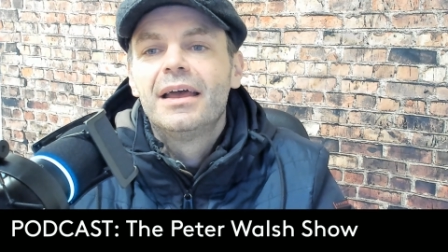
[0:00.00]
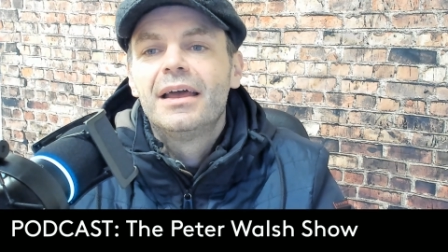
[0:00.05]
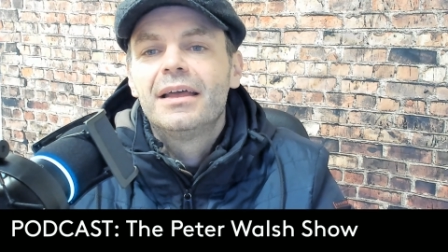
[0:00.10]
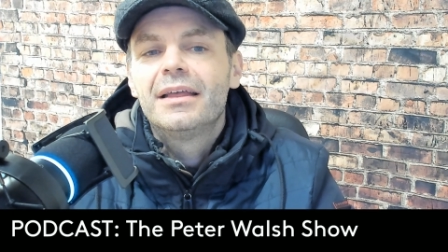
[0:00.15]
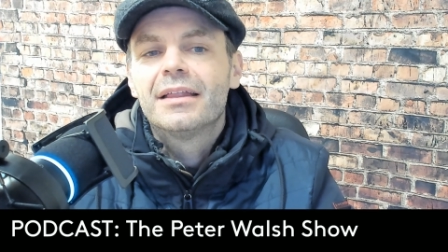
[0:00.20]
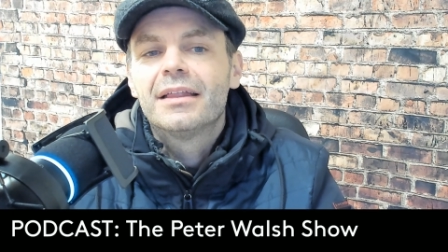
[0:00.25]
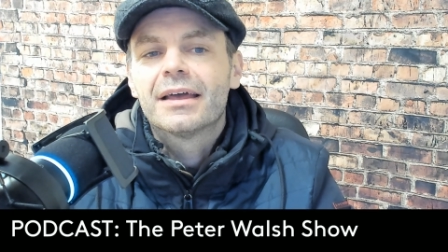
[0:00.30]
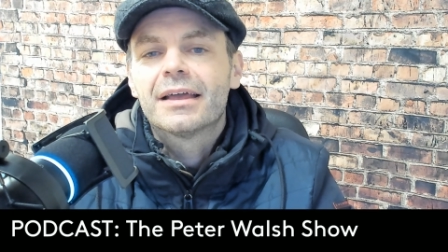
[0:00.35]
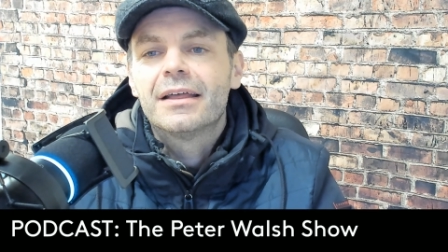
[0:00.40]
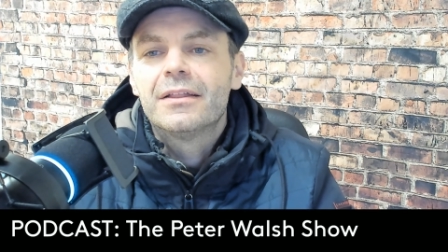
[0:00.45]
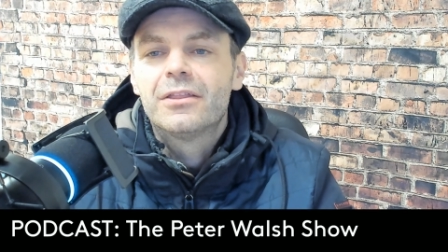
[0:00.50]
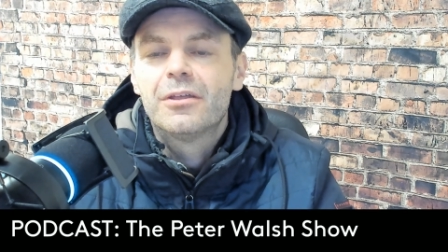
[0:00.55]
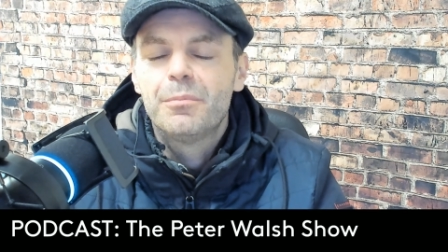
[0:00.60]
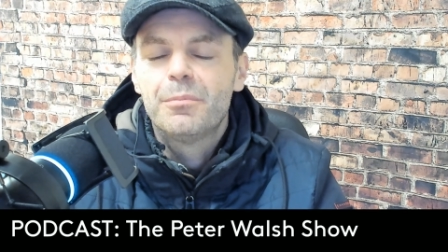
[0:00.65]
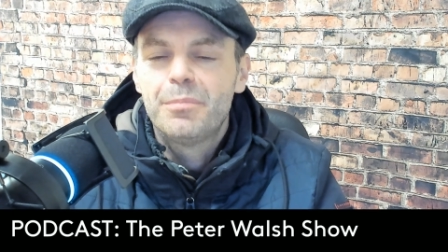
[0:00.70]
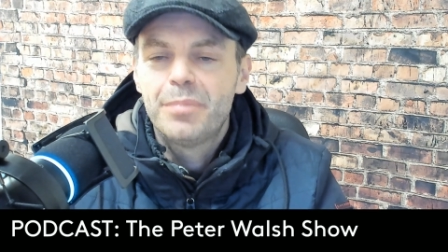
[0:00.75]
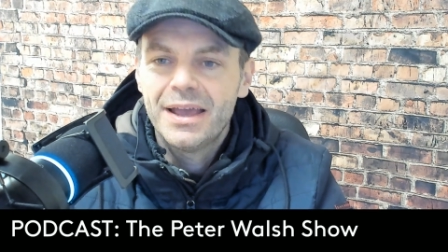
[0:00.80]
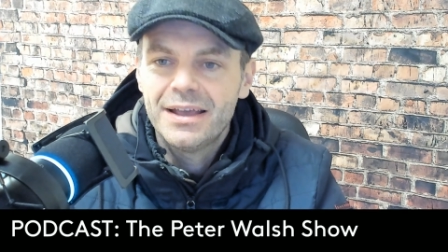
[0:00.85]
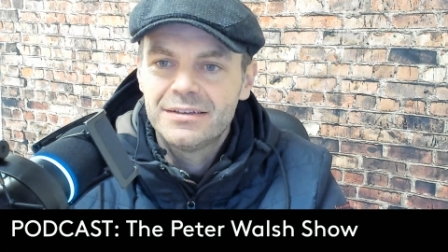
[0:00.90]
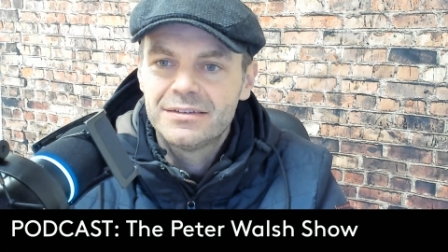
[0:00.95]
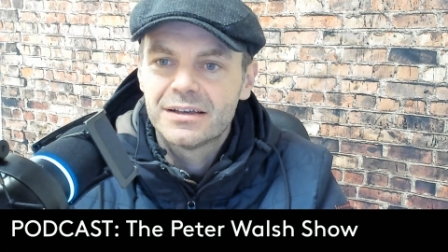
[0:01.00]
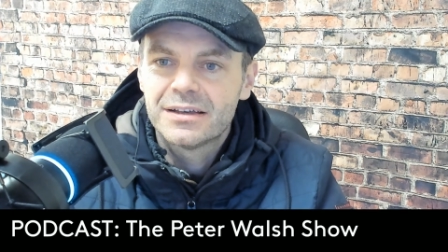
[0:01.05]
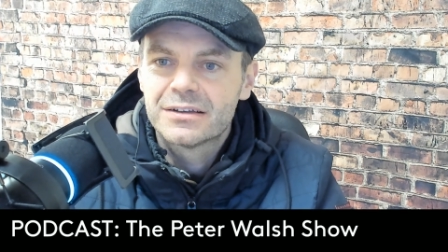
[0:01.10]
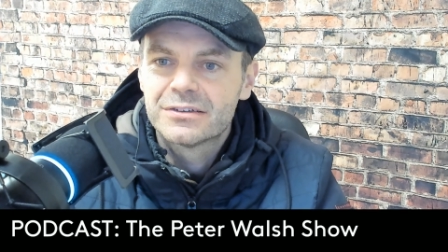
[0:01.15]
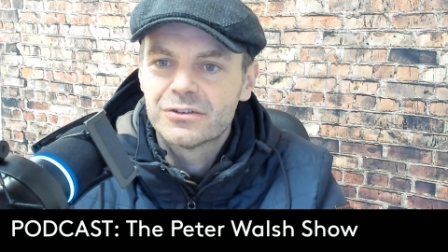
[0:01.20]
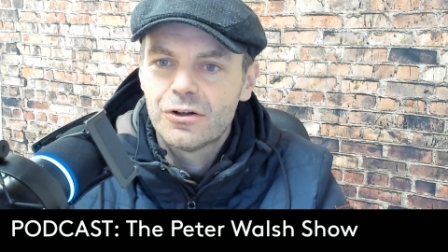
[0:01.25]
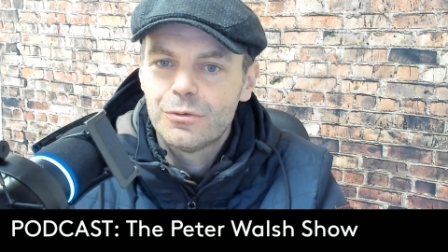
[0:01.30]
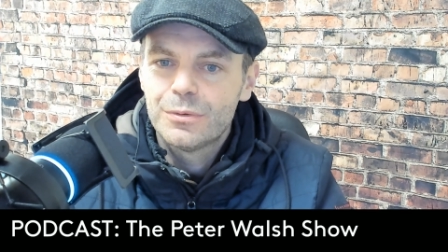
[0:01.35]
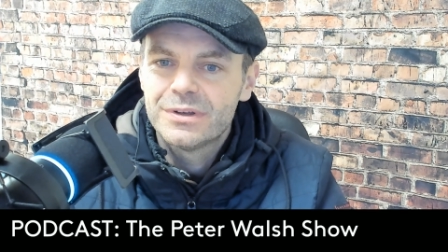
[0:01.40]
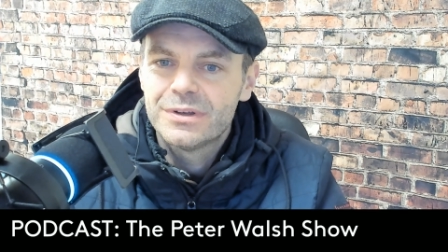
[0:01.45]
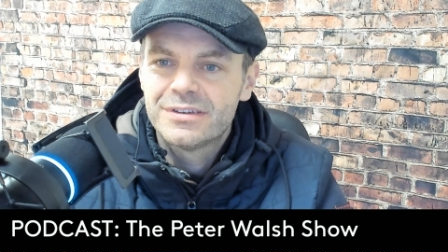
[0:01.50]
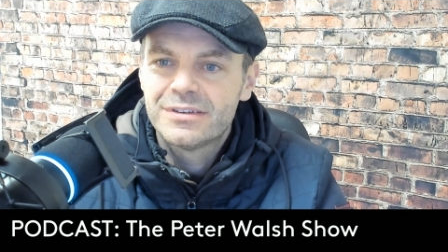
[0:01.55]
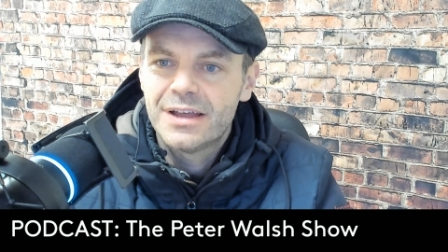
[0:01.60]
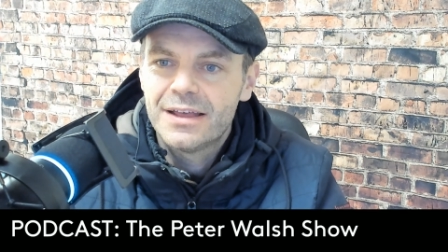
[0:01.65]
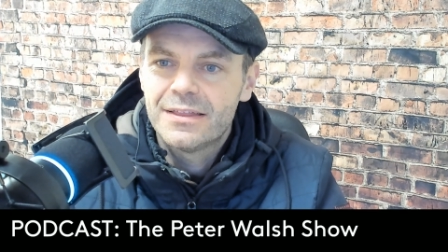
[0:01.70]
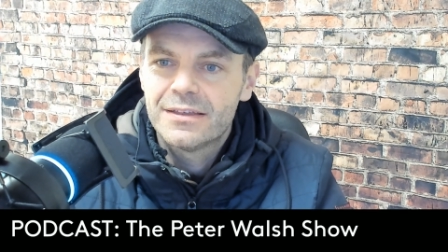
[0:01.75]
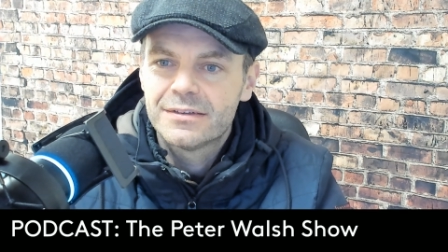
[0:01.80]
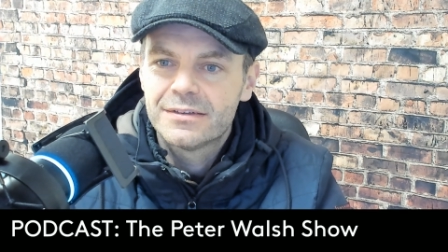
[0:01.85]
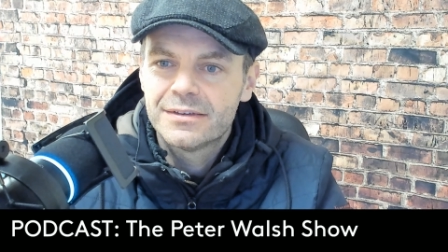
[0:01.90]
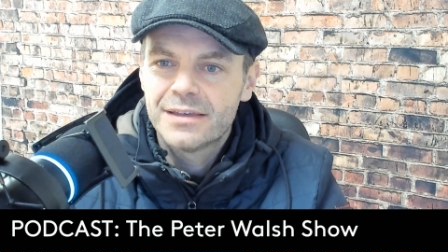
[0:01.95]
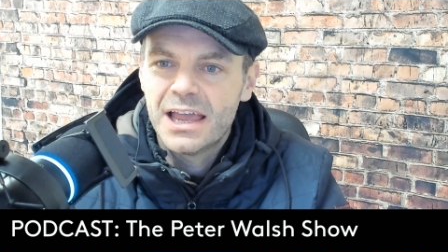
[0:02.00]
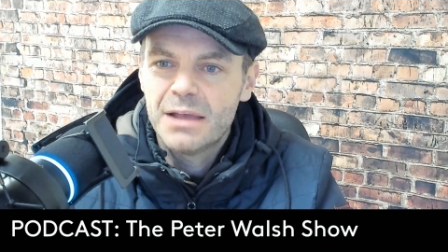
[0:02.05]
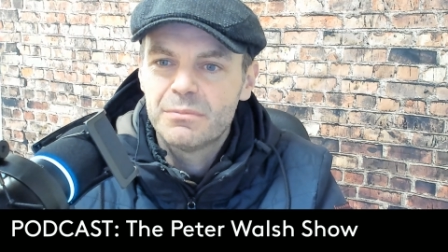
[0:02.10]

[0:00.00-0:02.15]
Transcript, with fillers: like the basics always stay the same.